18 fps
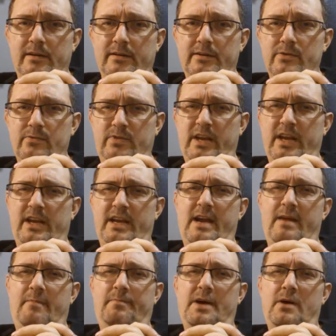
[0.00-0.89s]
You said
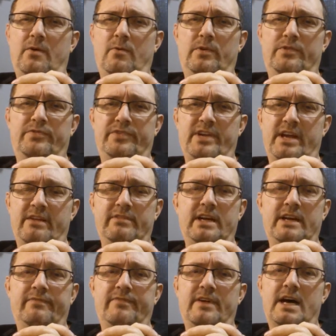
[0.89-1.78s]
that pole was
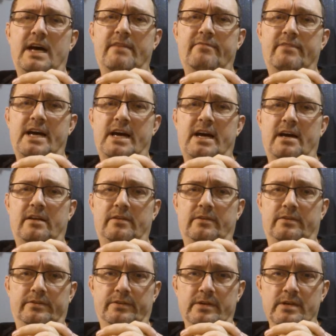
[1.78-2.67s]

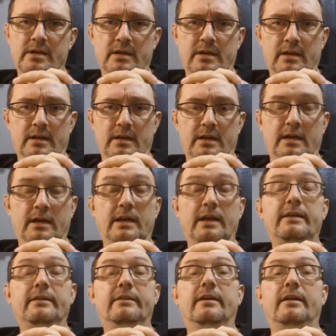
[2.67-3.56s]
$75.
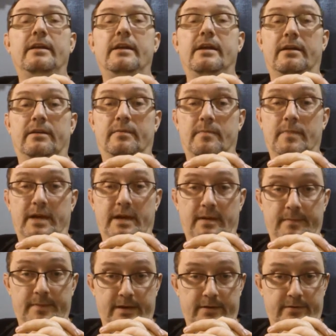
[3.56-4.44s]
He said, yes,
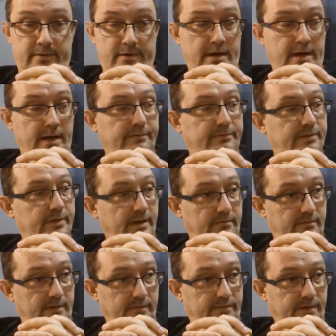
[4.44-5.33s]
ma'am, that's right.
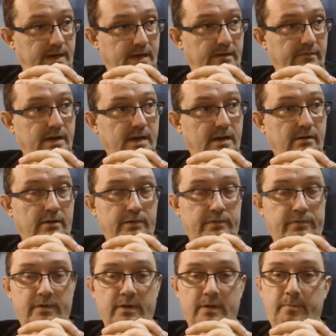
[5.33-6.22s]

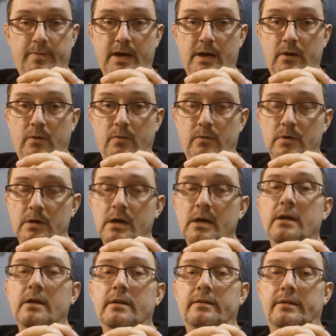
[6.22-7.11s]
$75 for the pole,
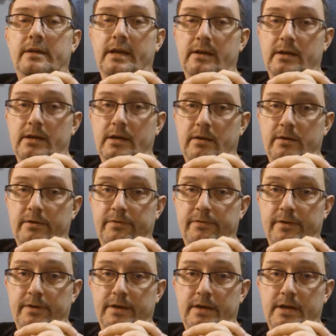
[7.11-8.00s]
$10
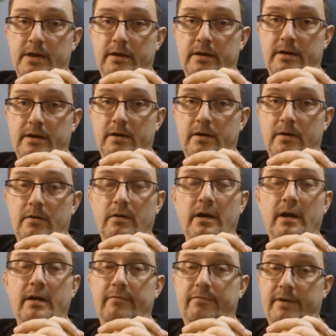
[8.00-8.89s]
for the duck
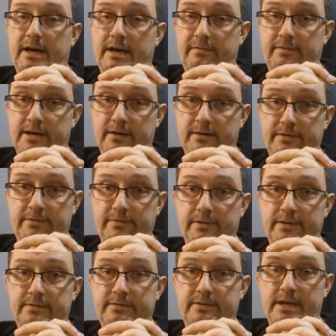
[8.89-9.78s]
call, and $5
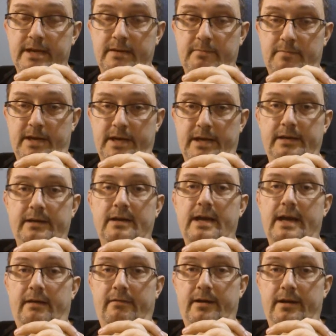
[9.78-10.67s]
for the stink bait.
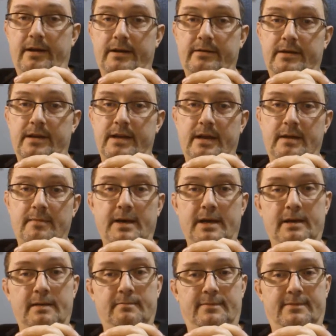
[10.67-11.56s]
Have a nice day,
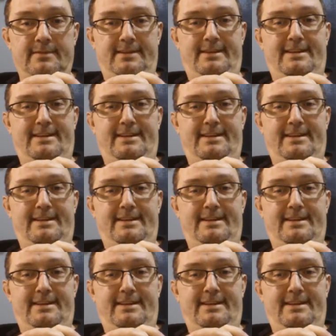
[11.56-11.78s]
ma'am.